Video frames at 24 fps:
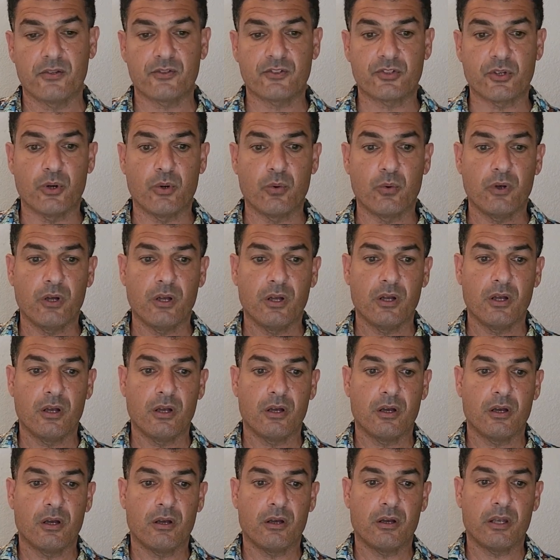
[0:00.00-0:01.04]
So,
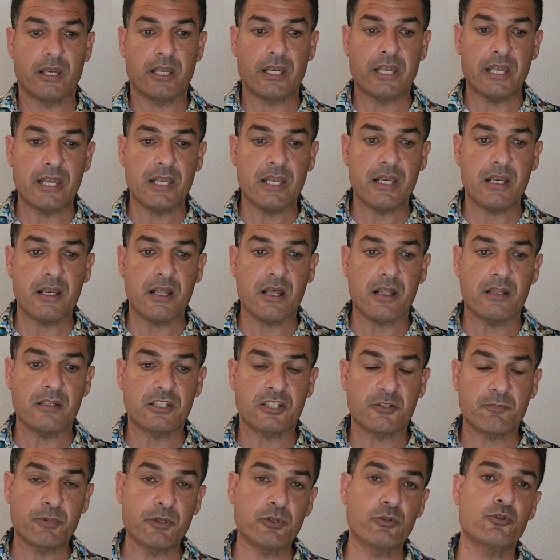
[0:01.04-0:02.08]
in
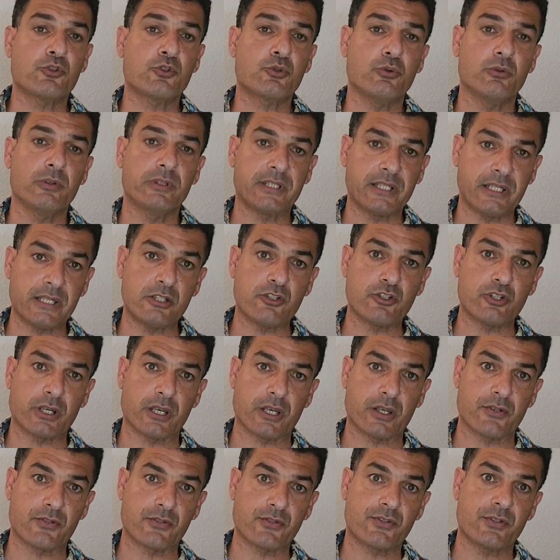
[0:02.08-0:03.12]
spiritual
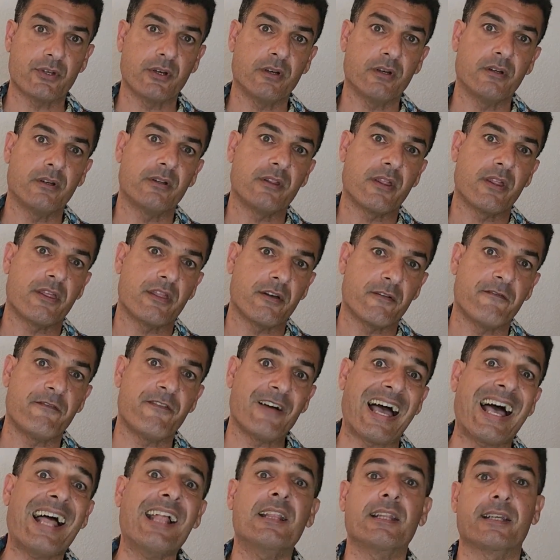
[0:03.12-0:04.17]
teachings, the
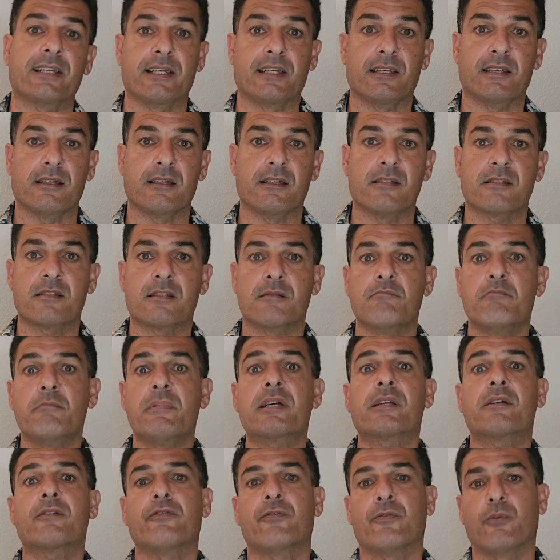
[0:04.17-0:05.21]
valley is a
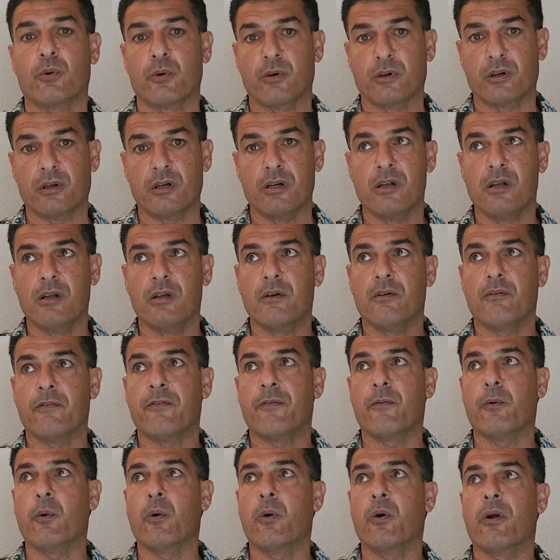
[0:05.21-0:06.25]
metaphor
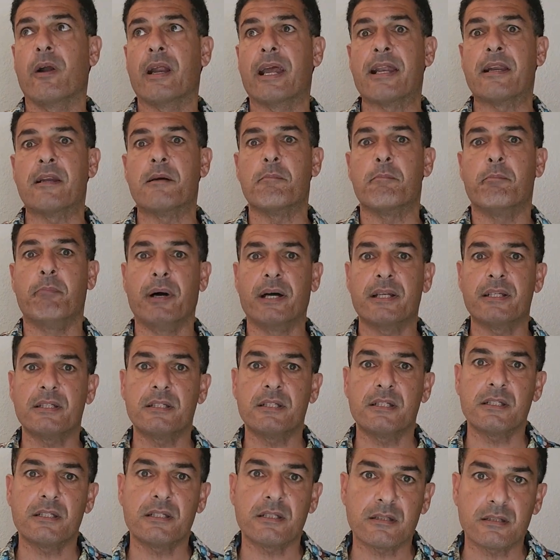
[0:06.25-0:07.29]
for an
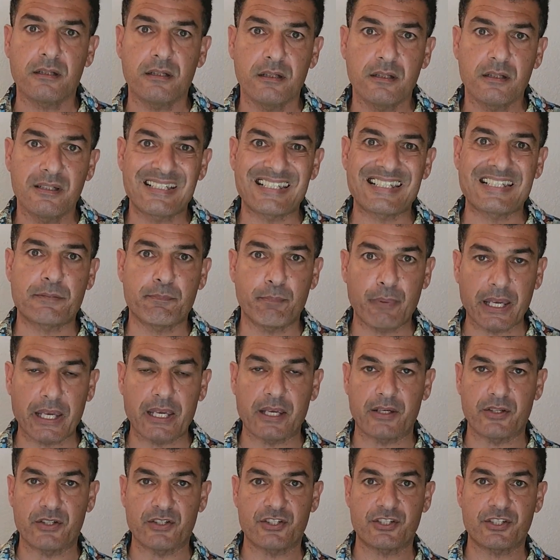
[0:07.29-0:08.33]
abundant
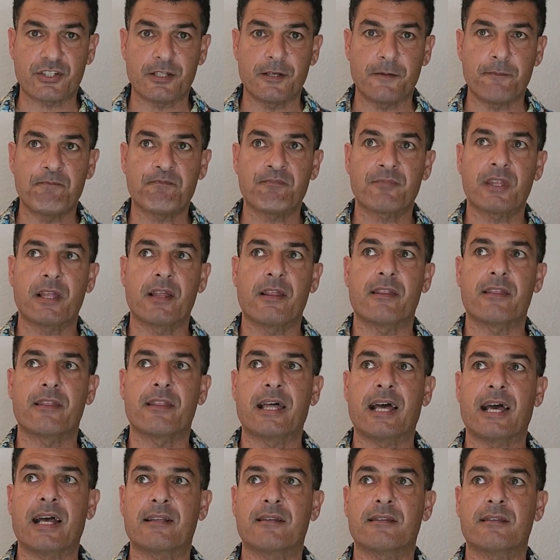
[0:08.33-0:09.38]
space
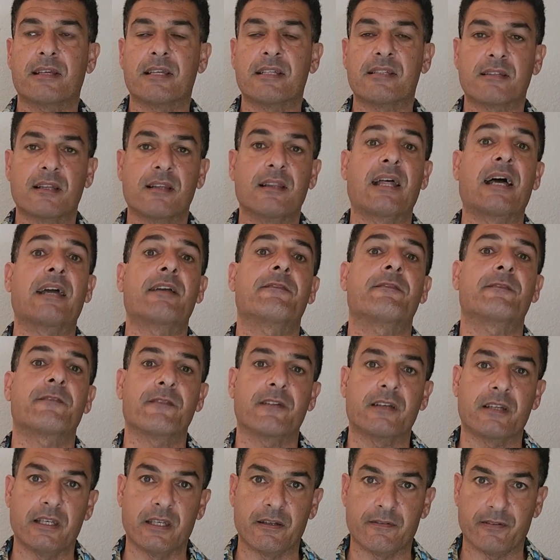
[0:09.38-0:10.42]
that is a
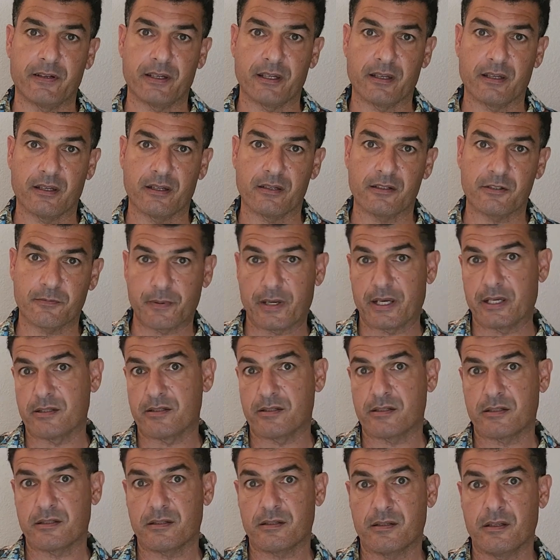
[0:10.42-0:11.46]
life-giving
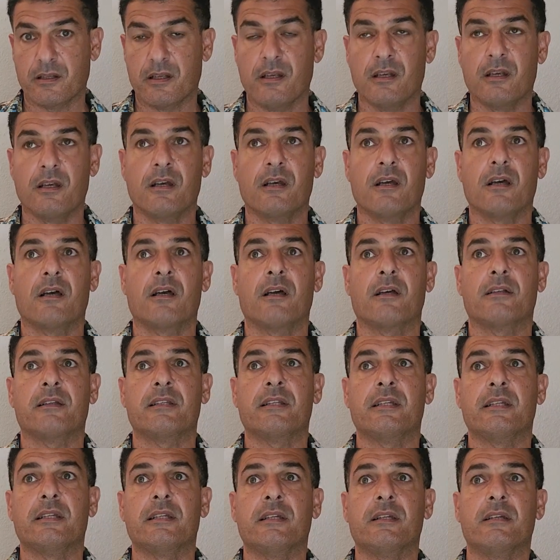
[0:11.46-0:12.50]
space.
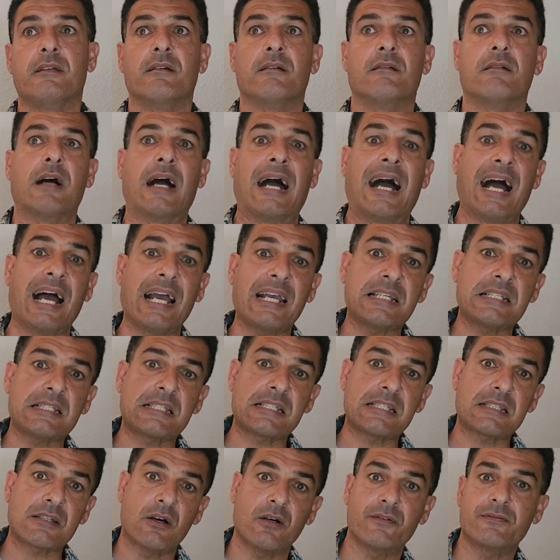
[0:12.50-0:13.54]
The
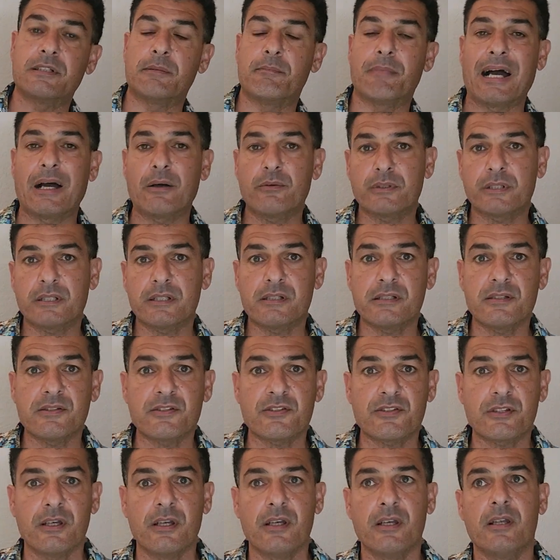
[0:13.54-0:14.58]
heights of the
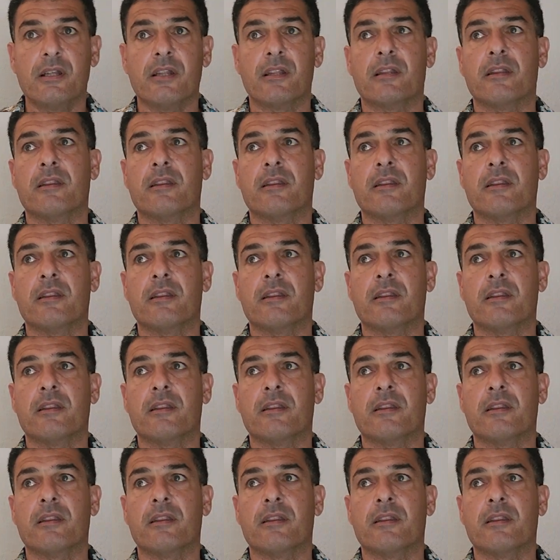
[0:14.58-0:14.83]
mountains,